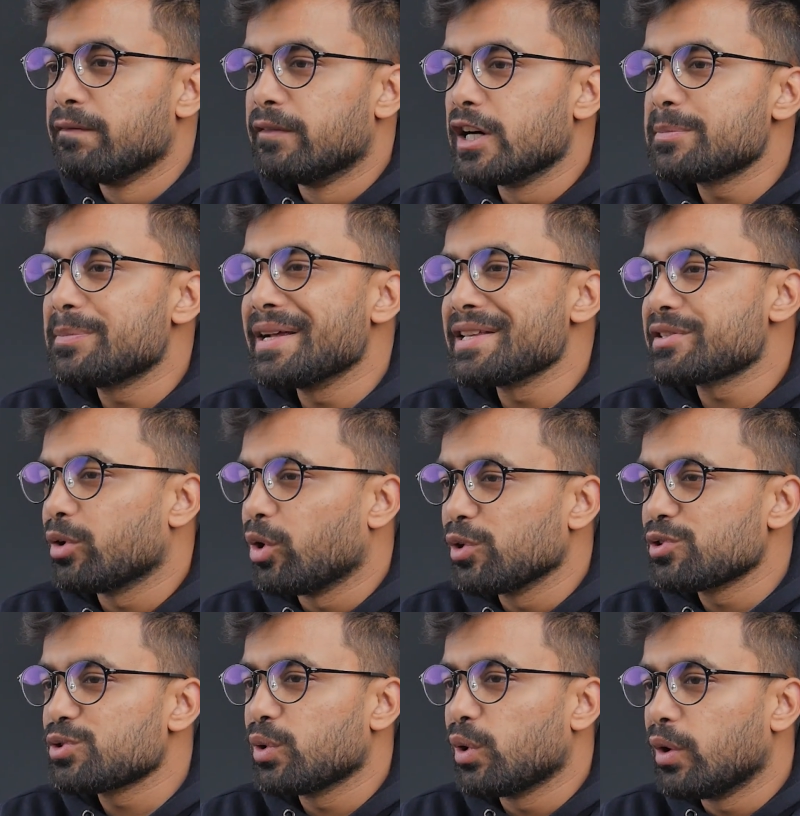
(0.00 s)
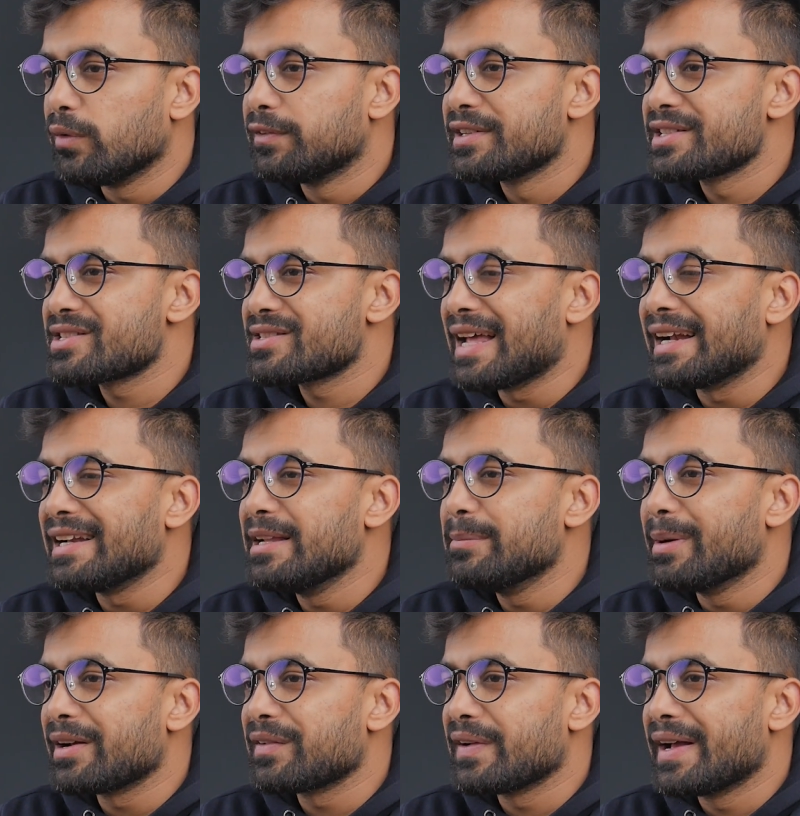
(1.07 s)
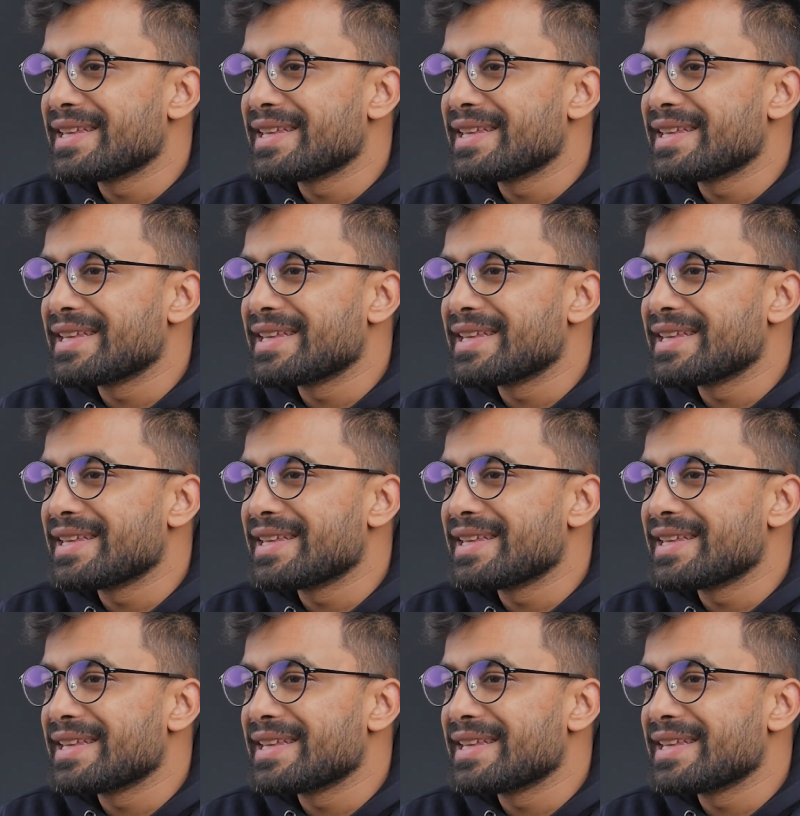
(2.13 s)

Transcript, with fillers: WordPress also offers slightly better